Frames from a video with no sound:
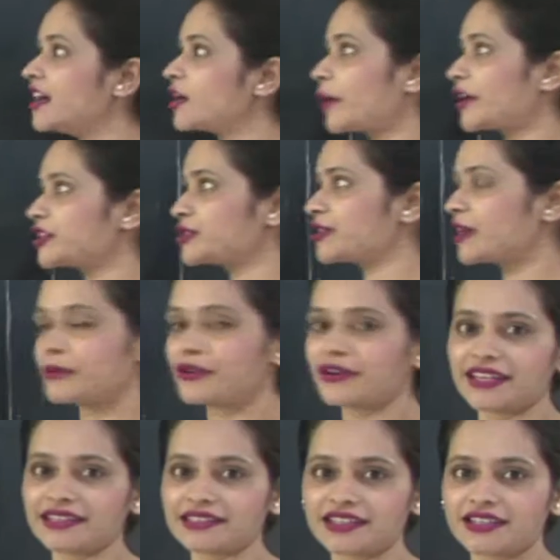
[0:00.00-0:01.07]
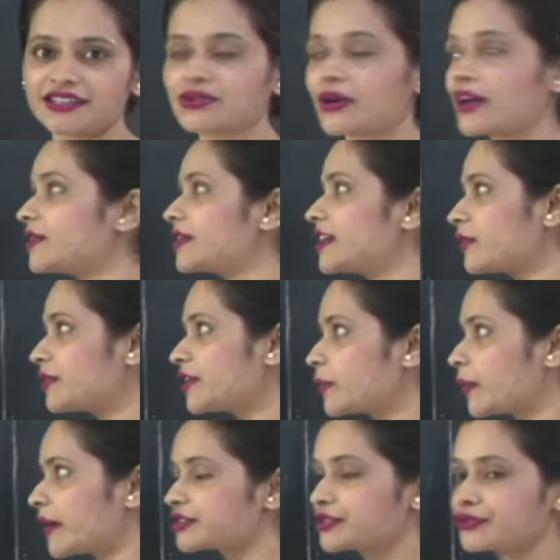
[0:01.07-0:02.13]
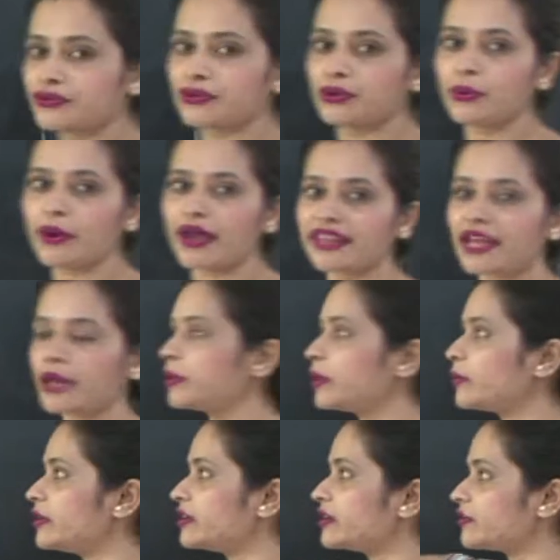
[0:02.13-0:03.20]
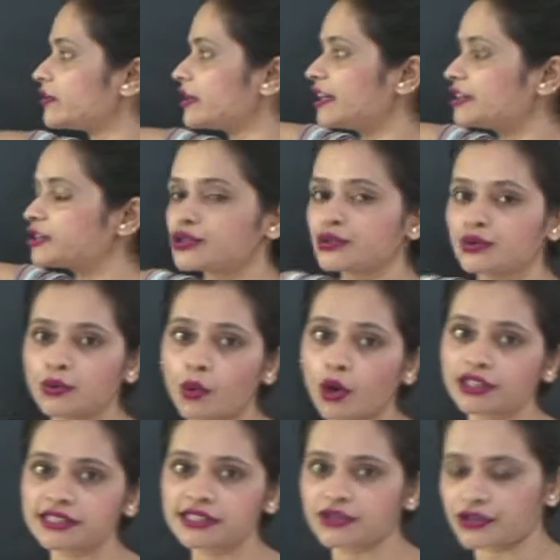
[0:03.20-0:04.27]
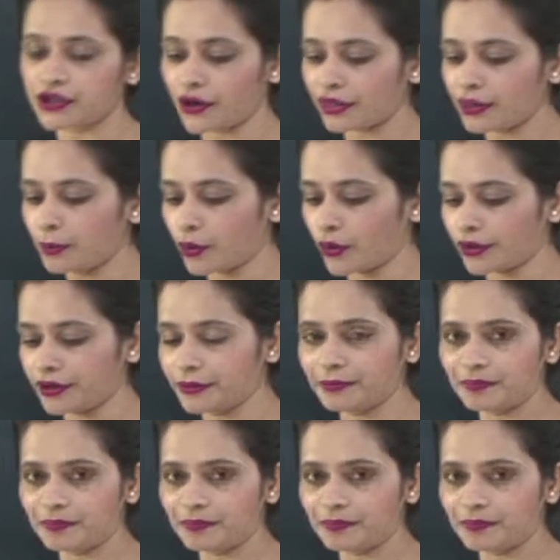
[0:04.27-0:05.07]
question number eight. So, I will read out the question for you and then we will relate it to what is written on the board.